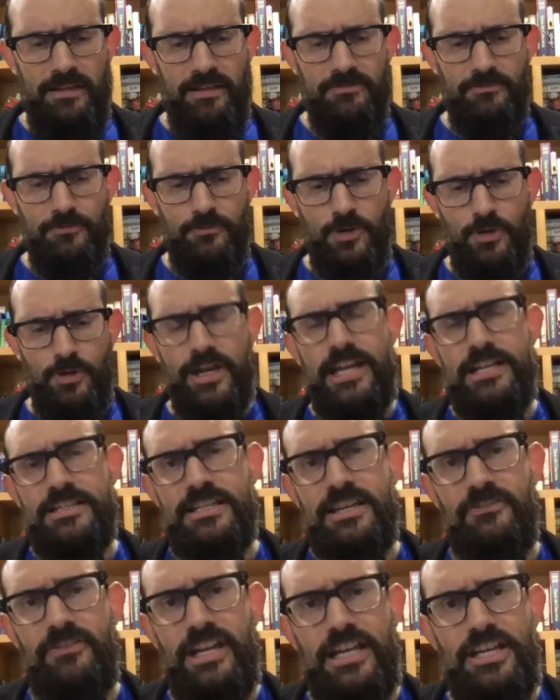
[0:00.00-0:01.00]

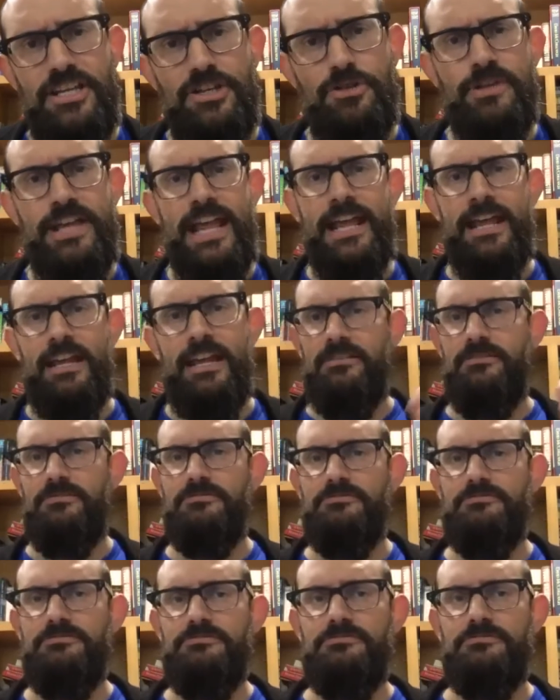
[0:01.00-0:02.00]
creativity, you can't
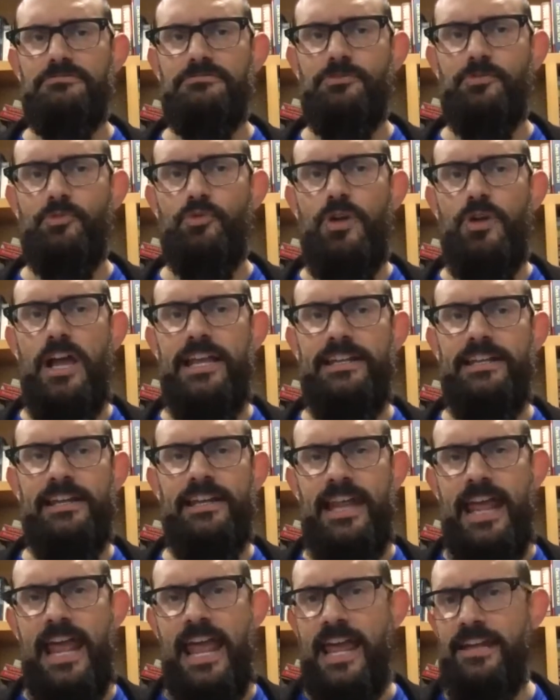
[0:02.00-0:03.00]
write and
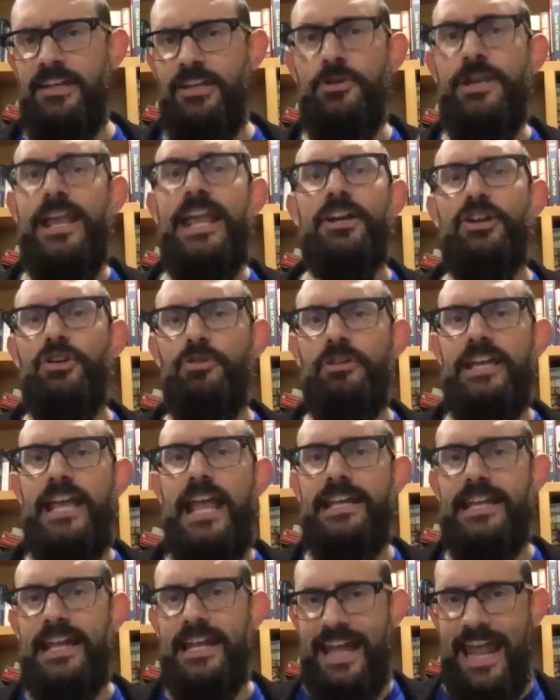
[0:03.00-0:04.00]
edit, you can't
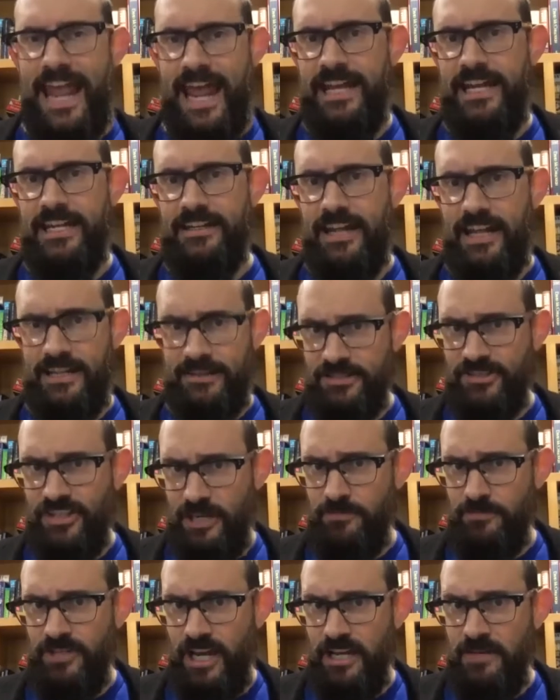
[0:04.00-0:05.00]
create and edit at the
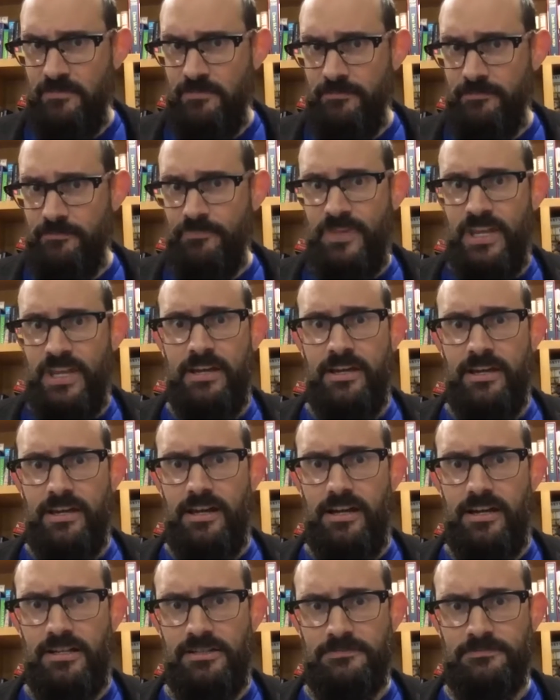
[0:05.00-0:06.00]
same time.
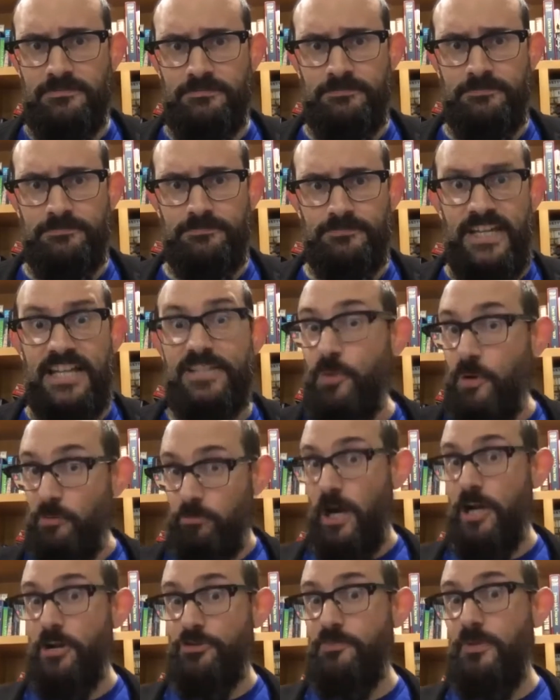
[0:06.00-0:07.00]
That's what
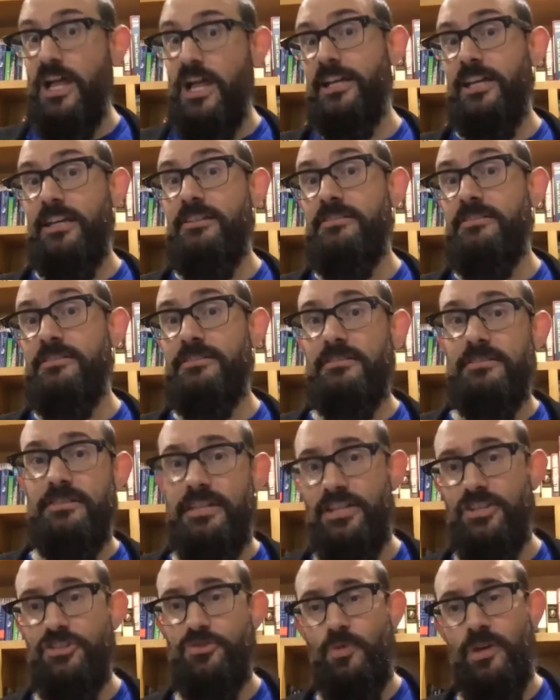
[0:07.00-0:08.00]
writer's block is
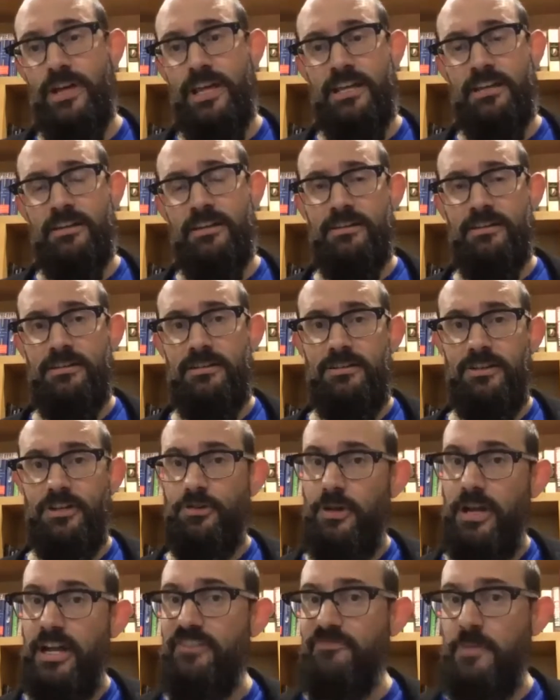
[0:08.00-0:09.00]
when the
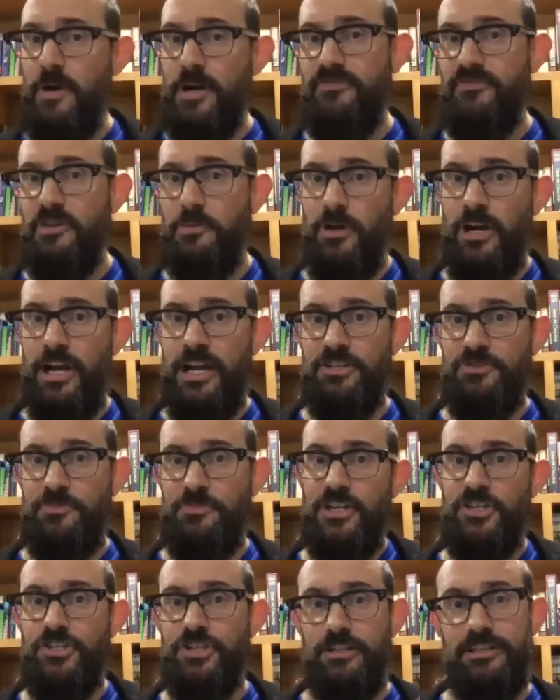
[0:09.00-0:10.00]
creative part of your brain is
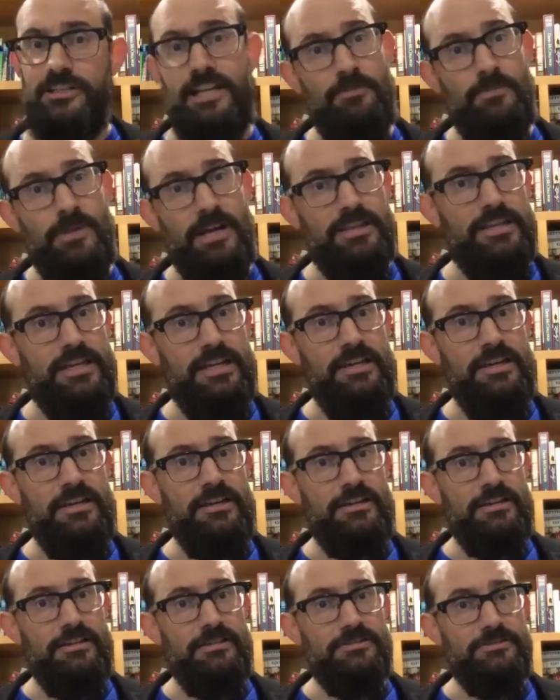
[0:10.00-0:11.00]
being shut down by the
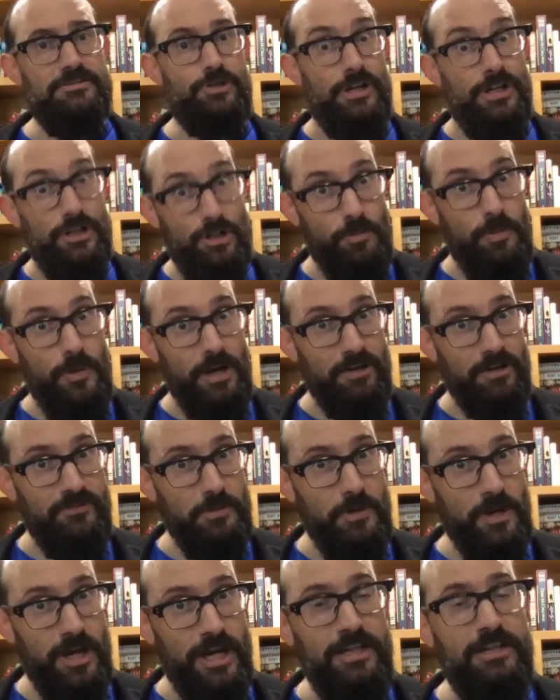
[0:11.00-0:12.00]
critical part of your
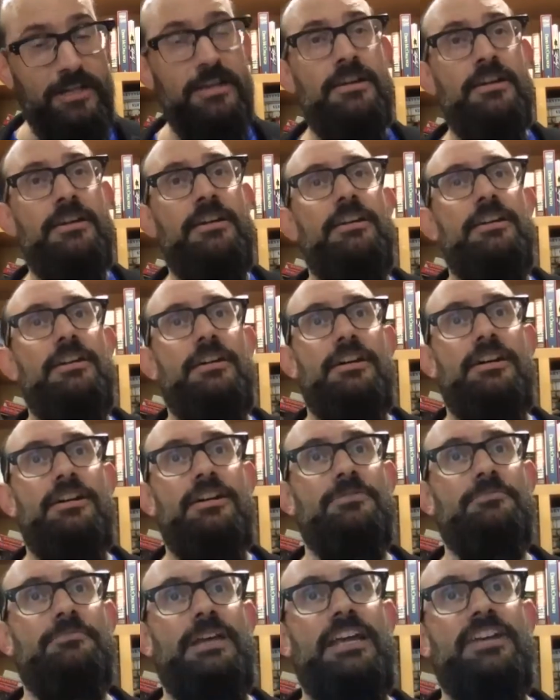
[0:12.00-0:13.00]
brain.
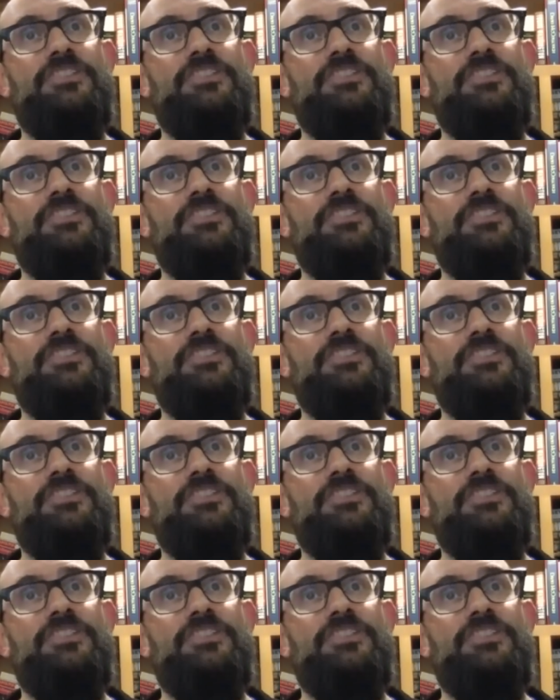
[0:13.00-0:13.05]
It's